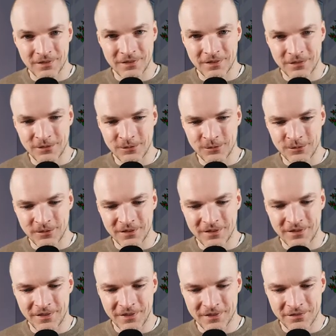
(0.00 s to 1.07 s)
See you in
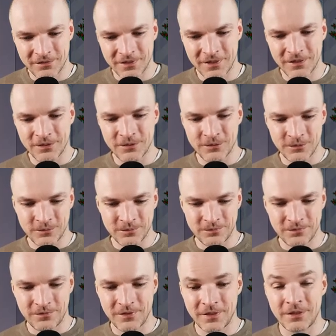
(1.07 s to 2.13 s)
the next video.
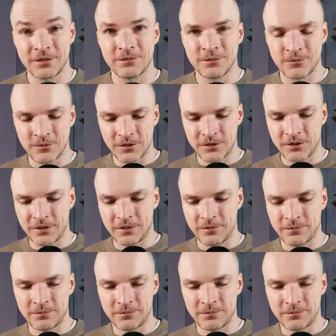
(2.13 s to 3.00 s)
Thank you for watching.